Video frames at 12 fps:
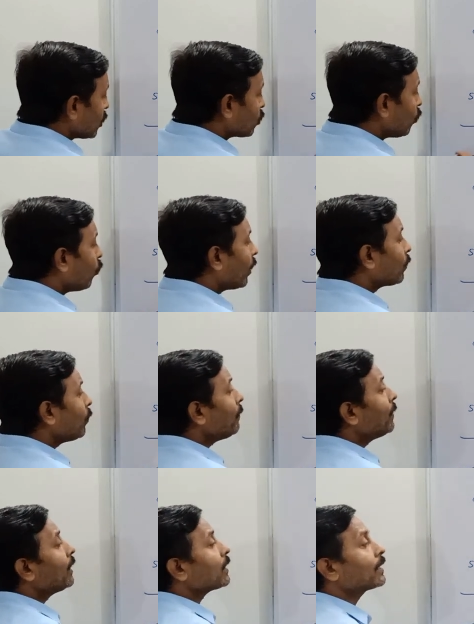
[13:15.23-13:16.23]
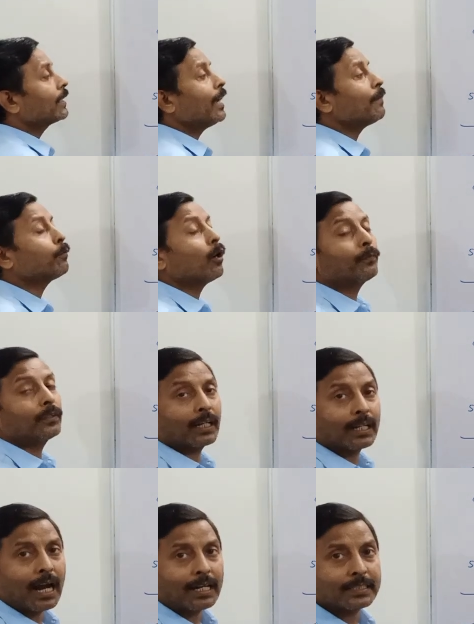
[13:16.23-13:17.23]
So what will be the shape of
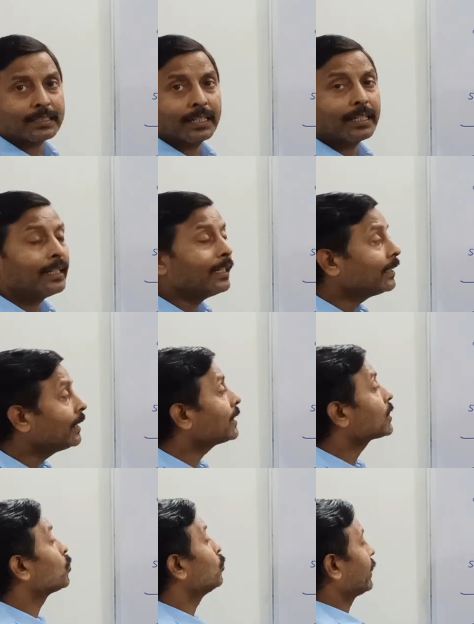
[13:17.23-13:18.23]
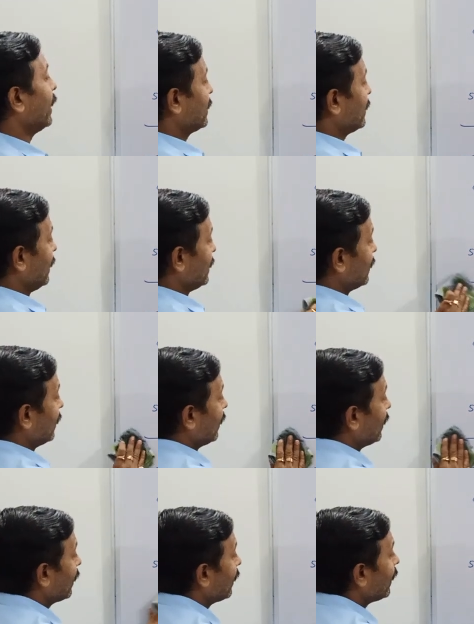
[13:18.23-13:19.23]
the guard cell in these two cases?
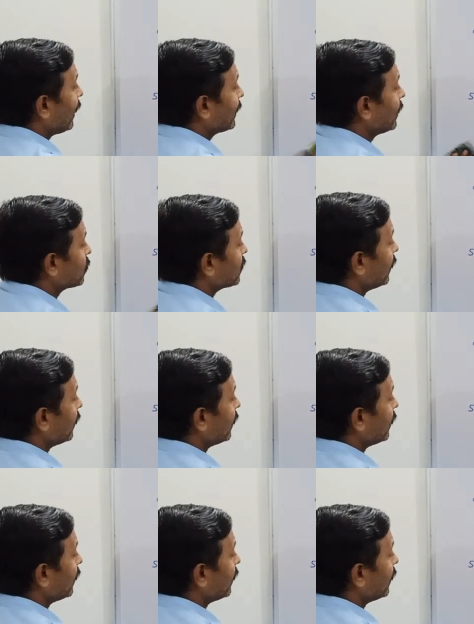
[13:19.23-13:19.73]
Like you